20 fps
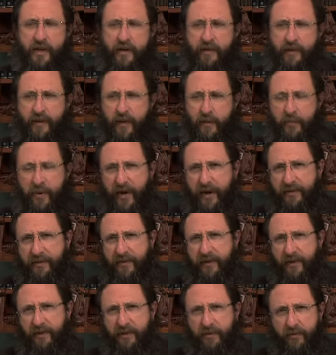the
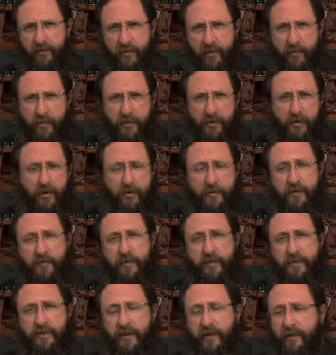capacity to remember to always
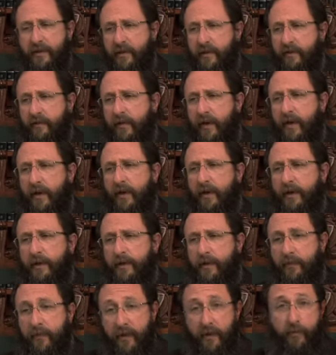be sensitive
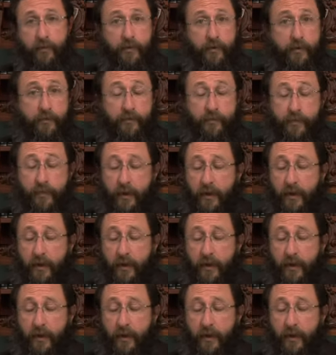to people?